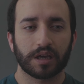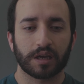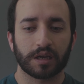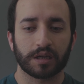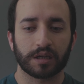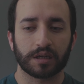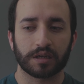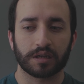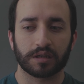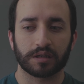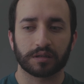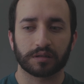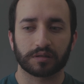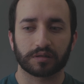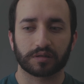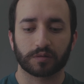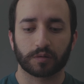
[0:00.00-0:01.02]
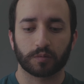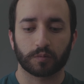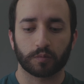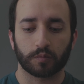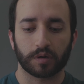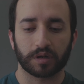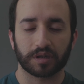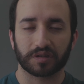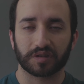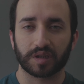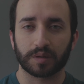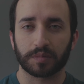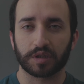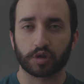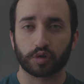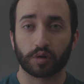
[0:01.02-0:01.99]
and want to
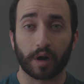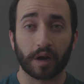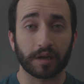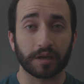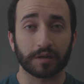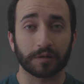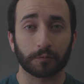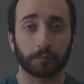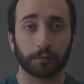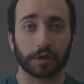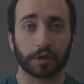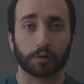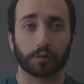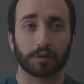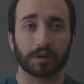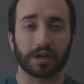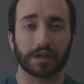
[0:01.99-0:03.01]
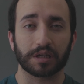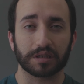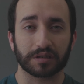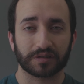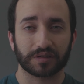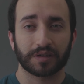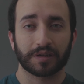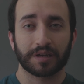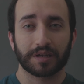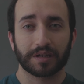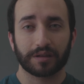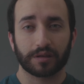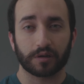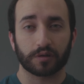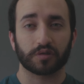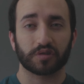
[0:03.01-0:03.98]
see me try and recreate
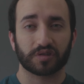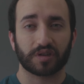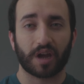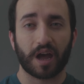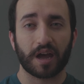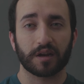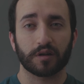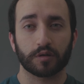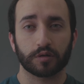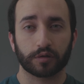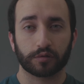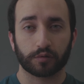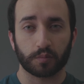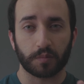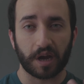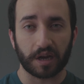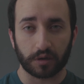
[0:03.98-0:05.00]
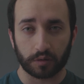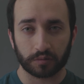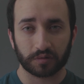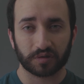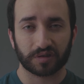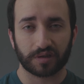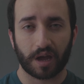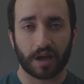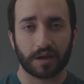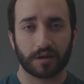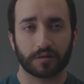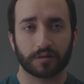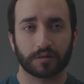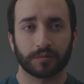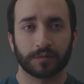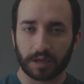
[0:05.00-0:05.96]
their style through my own
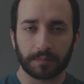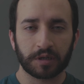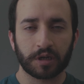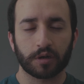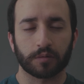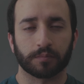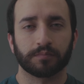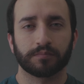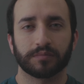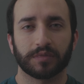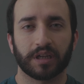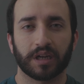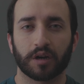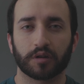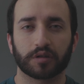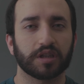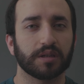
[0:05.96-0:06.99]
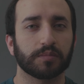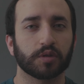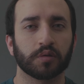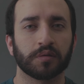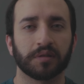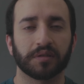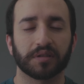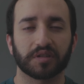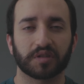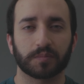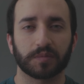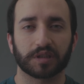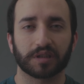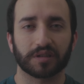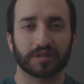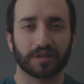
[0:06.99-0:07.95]
style, let me know. And I'll keep doing this
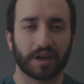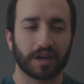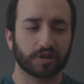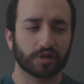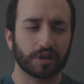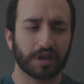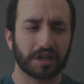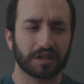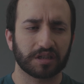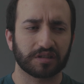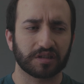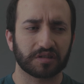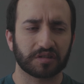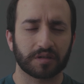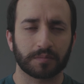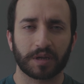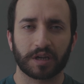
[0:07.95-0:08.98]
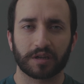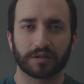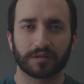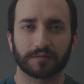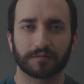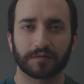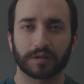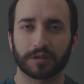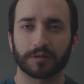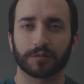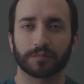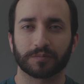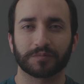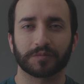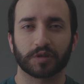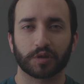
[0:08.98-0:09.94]
because I actually had a decent amount of
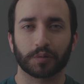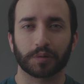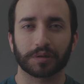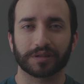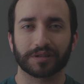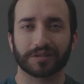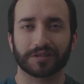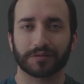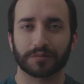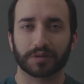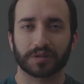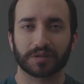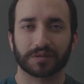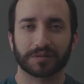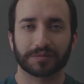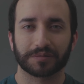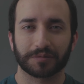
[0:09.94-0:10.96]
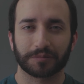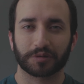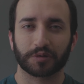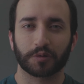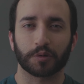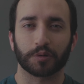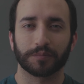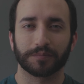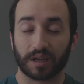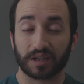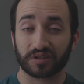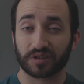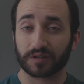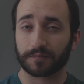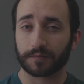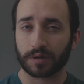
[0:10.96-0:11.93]
fun doing this. It was, it was cool.
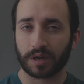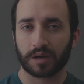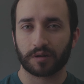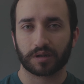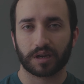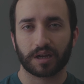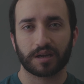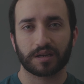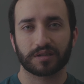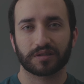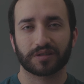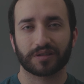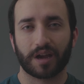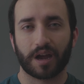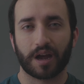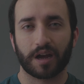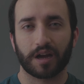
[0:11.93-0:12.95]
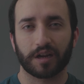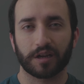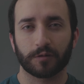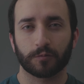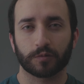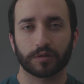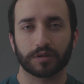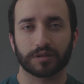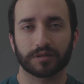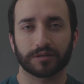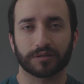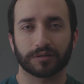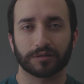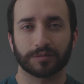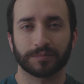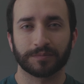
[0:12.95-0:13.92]
That's it for now, guys. I
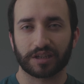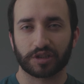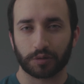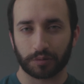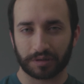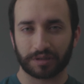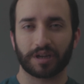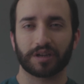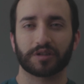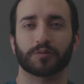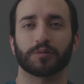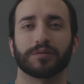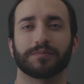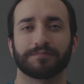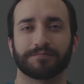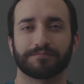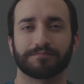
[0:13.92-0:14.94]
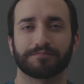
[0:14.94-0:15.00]
will catch you in the next one.